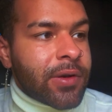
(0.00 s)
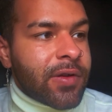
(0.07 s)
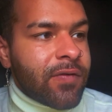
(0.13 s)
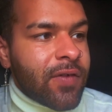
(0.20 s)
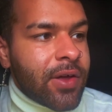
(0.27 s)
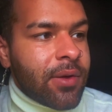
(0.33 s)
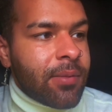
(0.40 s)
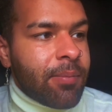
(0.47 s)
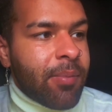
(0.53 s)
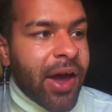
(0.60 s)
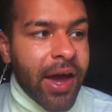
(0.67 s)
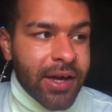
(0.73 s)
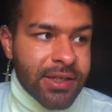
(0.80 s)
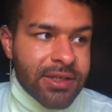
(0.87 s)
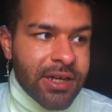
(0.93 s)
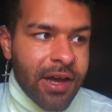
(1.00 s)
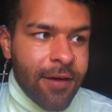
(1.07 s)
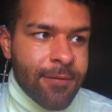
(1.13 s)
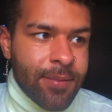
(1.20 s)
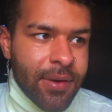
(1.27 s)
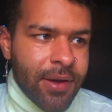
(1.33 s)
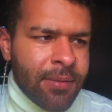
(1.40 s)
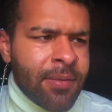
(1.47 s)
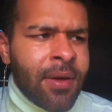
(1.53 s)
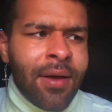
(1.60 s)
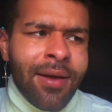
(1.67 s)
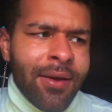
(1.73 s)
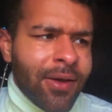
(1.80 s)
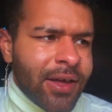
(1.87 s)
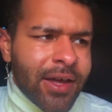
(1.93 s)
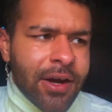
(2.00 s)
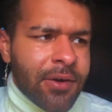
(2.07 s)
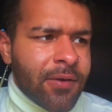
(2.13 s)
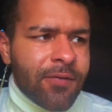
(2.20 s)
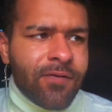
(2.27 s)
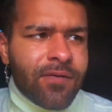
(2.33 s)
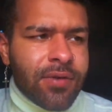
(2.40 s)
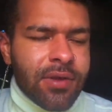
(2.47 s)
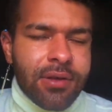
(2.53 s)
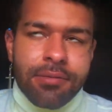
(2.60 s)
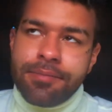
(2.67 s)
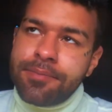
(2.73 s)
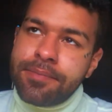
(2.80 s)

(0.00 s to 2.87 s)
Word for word: you felt backstabbed, but I don't, like,